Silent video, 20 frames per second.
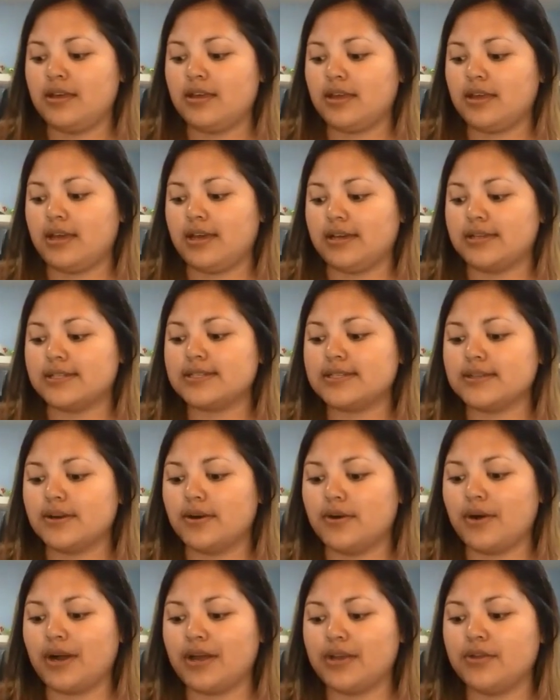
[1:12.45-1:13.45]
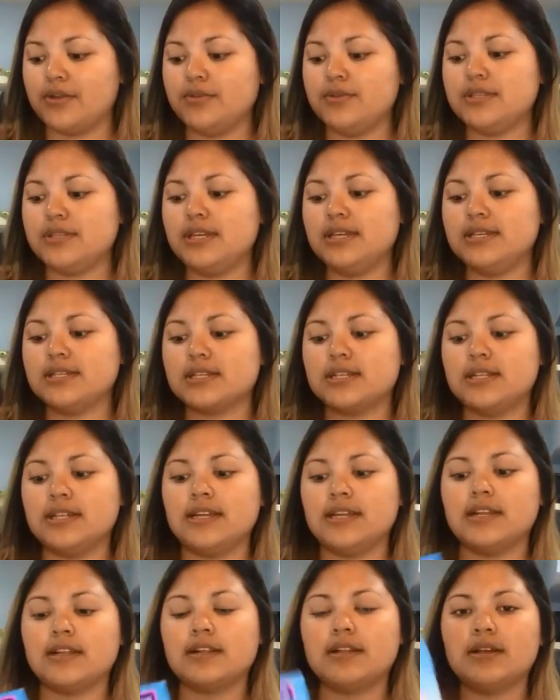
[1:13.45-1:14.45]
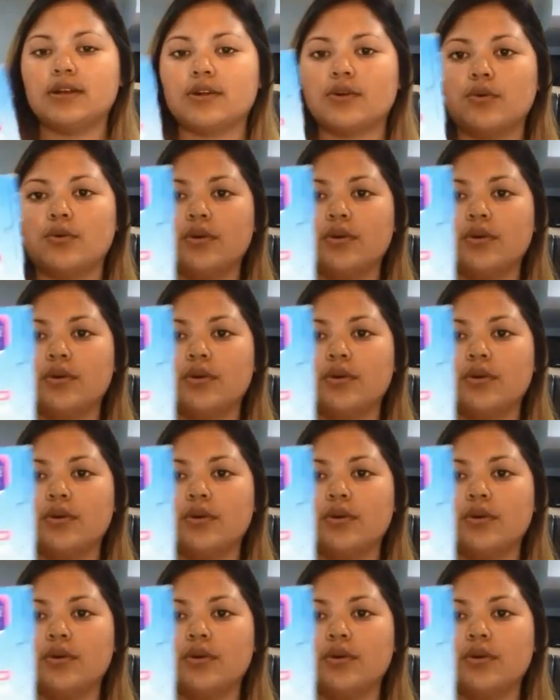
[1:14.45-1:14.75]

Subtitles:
Okay, so I use these Clean and Clear